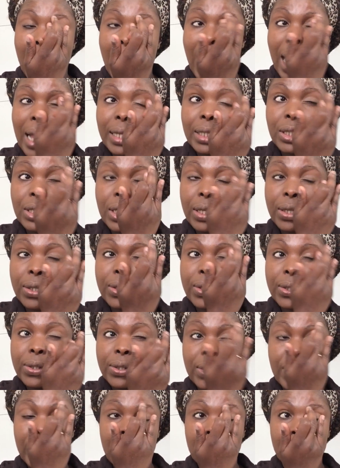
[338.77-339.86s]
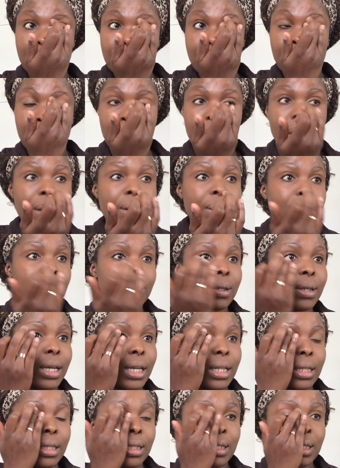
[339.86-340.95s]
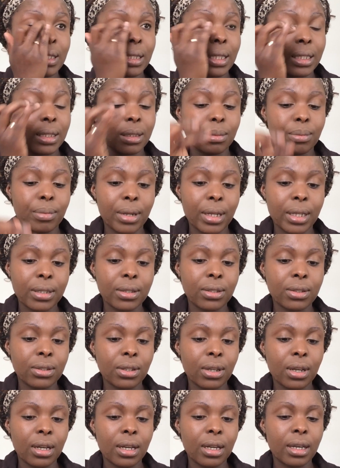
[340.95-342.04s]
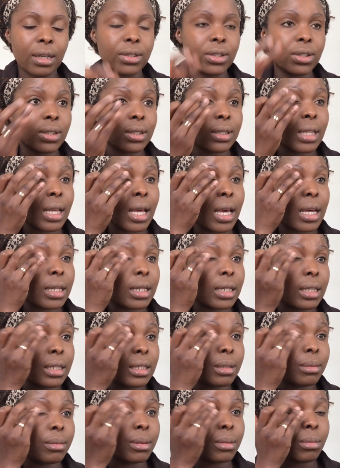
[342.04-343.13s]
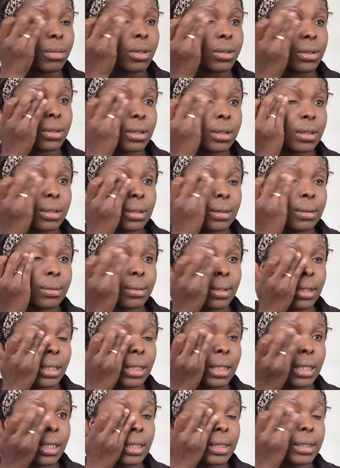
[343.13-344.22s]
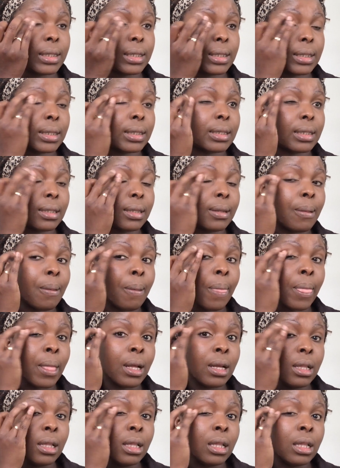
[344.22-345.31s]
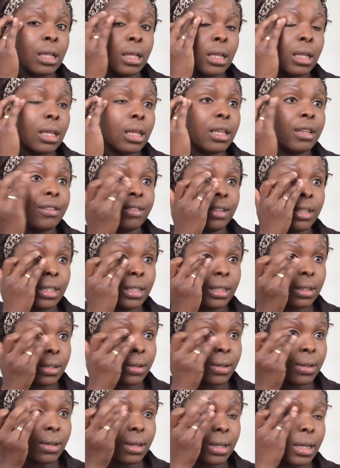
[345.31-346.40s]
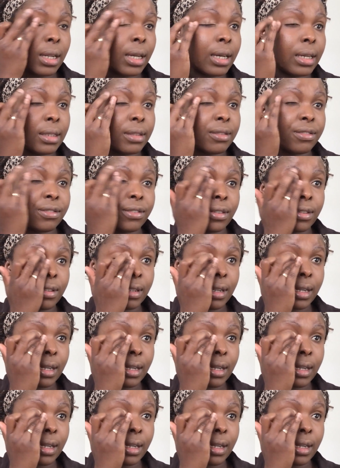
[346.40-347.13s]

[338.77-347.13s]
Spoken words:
eyeshadow as well, or anything that you place in your eye. I'll just add a little bit more to this one here, just to even it all out for